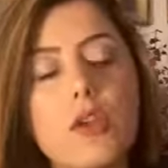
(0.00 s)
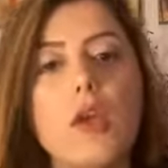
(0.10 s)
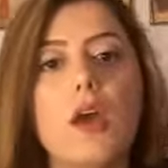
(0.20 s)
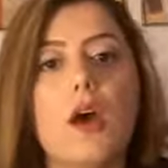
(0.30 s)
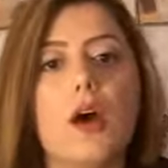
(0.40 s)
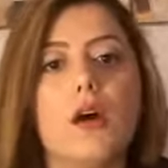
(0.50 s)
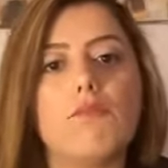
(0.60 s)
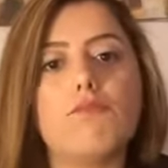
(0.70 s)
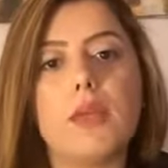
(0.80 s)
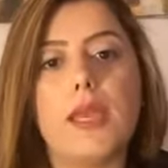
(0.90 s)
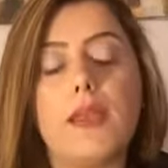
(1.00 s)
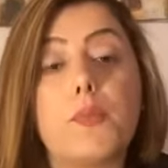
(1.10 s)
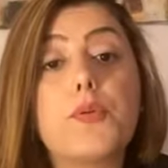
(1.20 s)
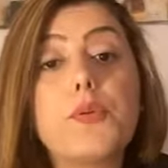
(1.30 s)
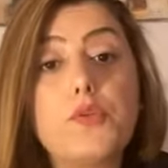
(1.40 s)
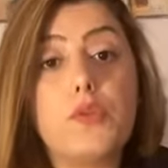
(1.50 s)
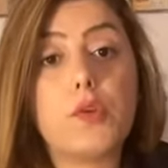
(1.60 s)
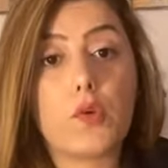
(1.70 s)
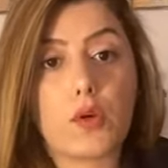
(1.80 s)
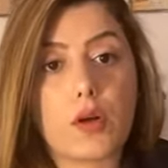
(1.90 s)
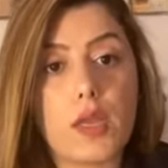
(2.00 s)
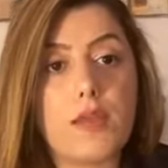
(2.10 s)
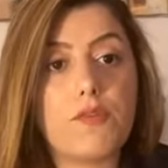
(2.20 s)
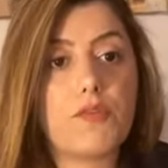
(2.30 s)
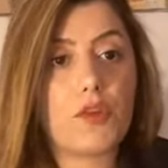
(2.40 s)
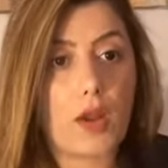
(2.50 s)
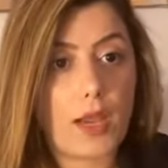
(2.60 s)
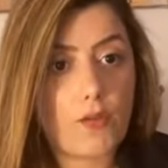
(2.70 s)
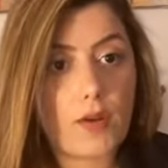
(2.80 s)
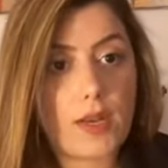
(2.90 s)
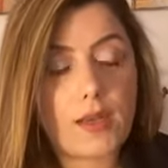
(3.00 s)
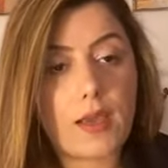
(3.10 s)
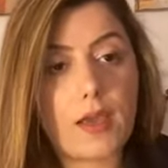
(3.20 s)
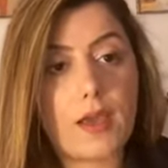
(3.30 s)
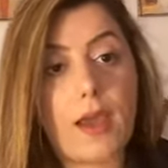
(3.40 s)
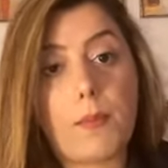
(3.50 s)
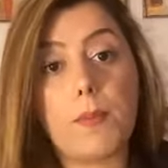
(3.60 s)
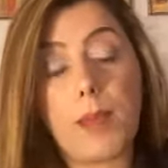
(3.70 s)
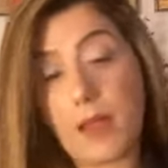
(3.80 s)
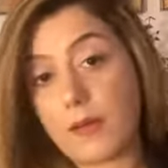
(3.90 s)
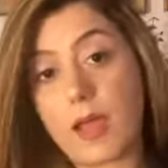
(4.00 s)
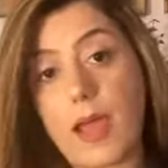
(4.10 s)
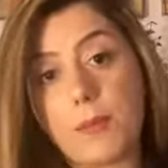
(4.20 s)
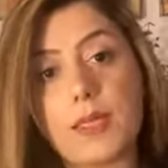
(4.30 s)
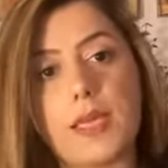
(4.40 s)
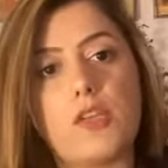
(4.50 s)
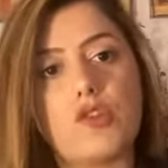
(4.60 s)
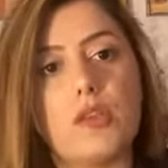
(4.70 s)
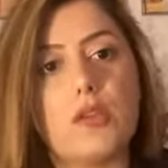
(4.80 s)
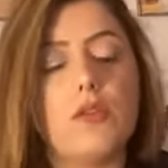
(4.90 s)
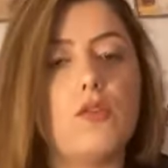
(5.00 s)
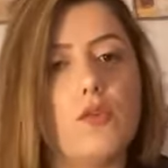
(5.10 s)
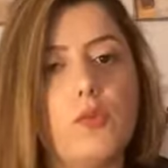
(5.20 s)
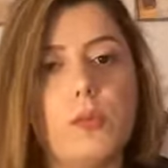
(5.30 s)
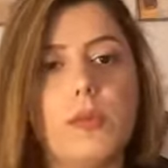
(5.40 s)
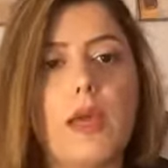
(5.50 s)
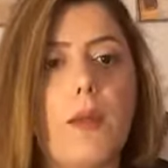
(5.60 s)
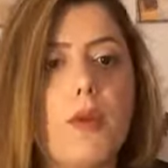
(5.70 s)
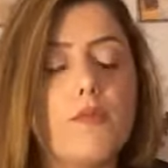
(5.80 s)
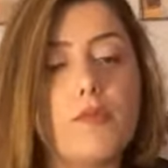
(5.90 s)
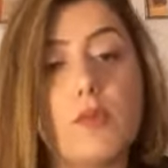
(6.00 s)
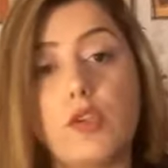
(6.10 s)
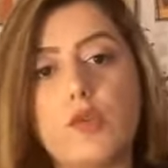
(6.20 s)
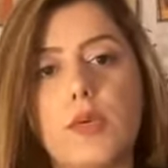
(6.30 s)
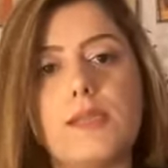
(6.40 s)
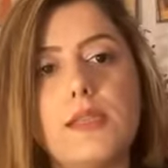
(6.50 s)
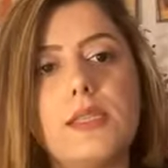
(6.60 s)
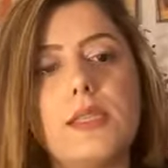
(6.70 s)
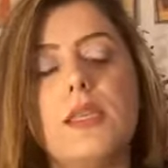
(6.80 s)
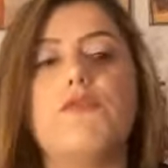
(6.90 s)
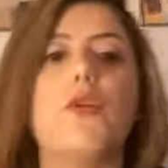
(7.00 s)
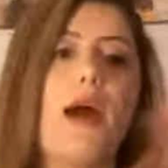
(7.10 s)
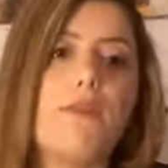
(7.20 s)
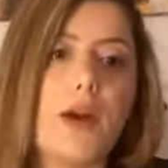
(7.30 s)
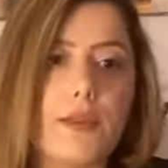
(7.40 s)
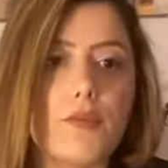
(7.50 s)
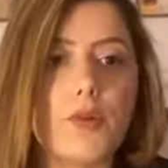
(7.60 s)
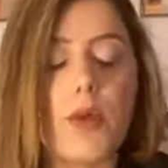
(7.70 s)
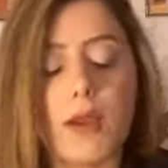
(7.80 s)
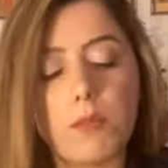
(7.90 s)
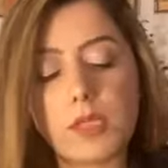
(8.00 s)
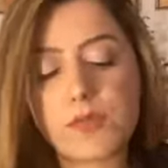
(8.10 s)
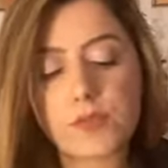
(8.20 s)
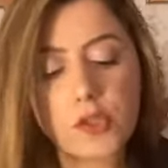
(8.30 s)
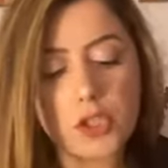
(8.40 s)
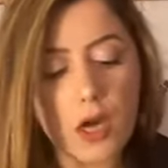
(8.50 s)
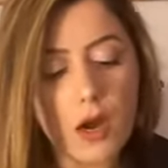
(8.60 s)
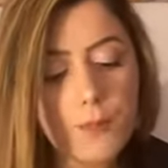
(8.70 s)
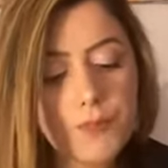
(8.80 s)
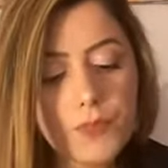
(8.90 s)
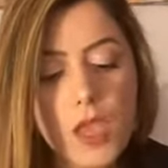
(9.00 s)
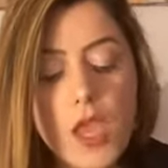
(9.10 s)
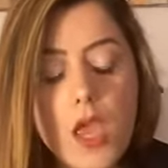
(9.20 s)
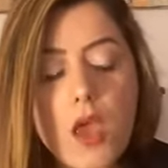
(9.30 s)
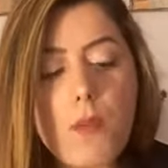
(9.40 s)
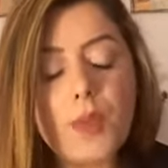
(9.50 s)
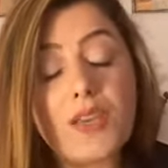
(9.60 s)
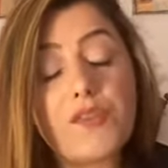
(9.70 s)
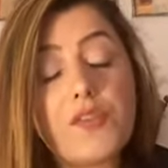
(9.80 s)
and approve your N400 an application, and you will become a U.S. citizen if you have other requirements for sure. But if